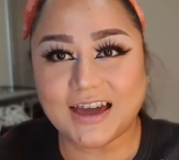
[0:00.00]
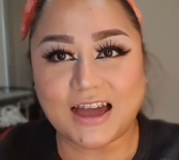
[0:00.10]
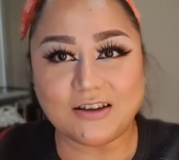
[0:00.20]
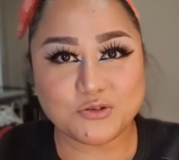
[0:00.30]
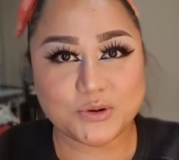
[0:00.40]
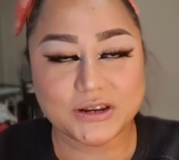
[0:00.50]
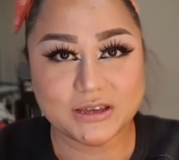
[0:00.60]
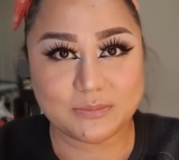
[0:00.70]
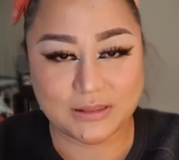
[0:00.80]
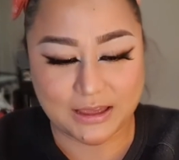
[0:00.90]
I've already
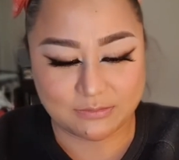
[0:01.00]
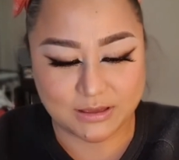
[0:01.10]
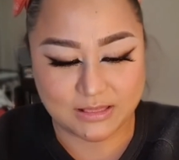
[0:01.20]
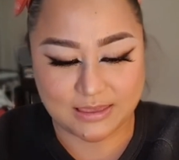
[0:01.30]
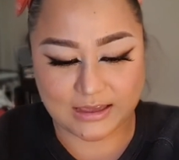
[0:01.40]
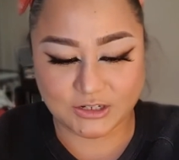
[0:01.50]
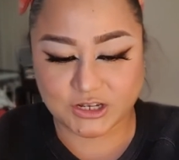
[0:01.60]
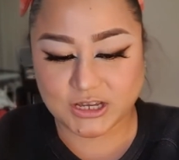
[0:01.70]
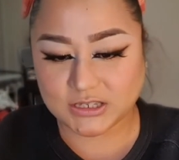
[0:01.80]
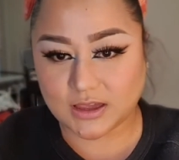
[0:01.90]
applied my
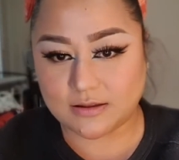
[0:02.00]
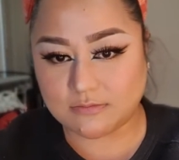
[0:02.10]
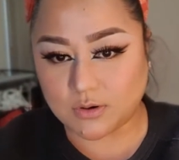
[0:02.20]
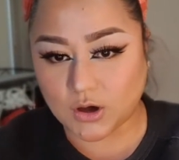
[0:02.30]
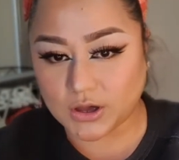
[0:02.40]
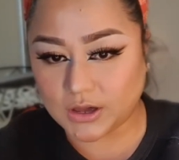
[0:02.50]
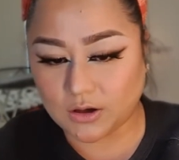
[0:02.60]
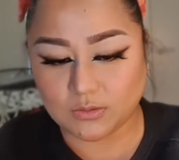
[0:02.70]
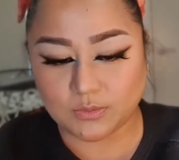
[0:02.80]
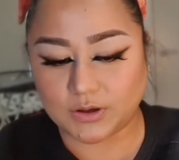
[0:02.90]
lashes, and boy
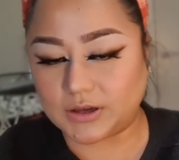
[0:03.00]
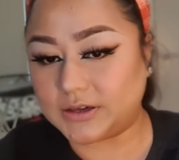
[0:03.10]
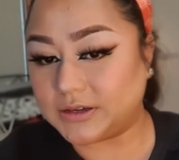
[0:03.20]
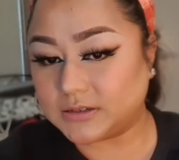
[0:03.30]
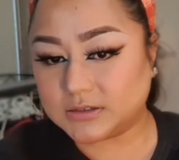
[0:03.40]
oh boy,